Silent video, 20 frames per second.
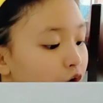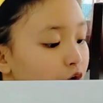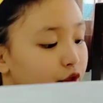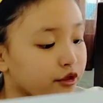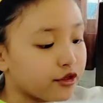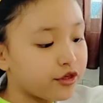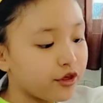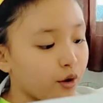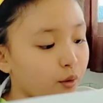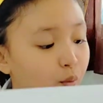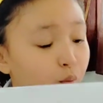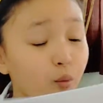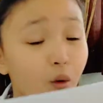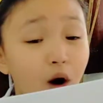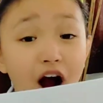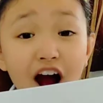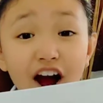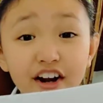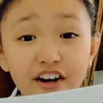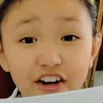The
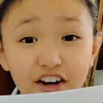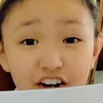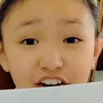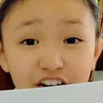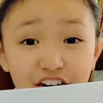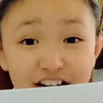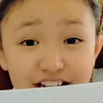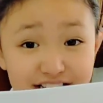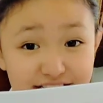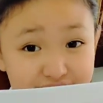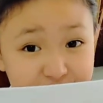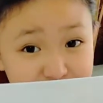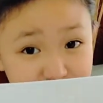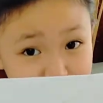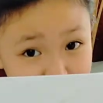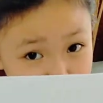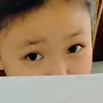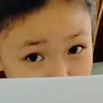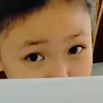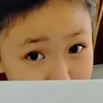water
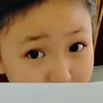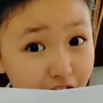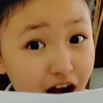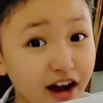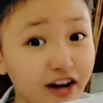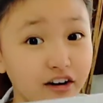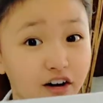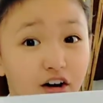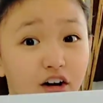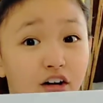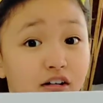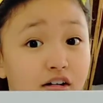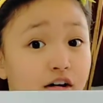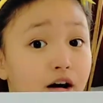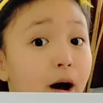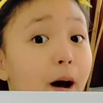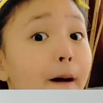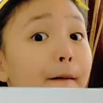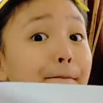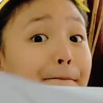inside the bottle
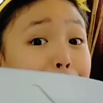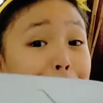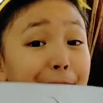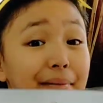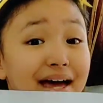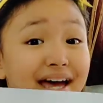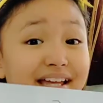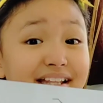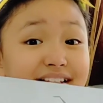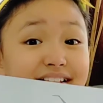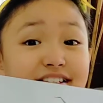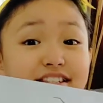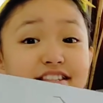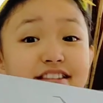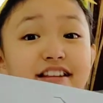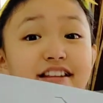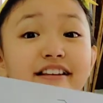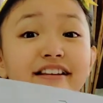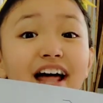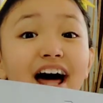bends
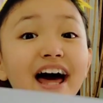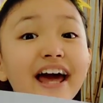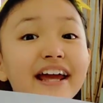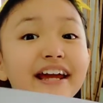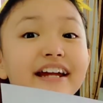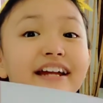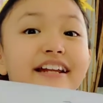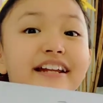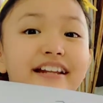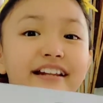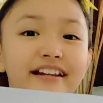the light.